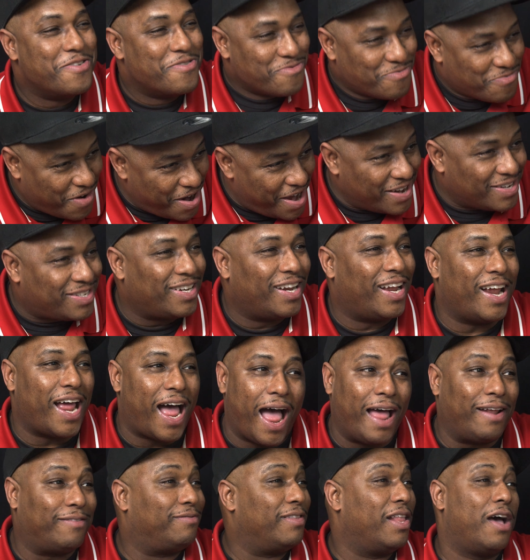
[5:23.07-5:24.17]
What
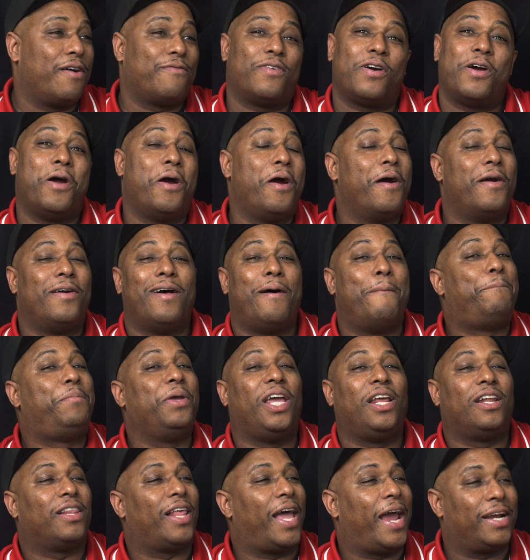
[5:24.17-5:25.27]
I'd never heard a
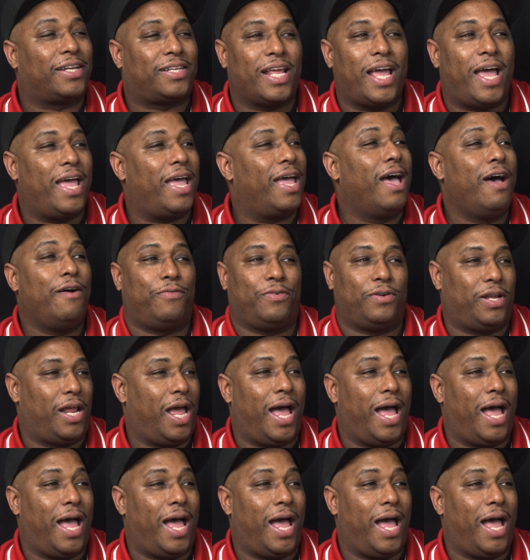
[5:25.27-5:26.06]
beat like that ever.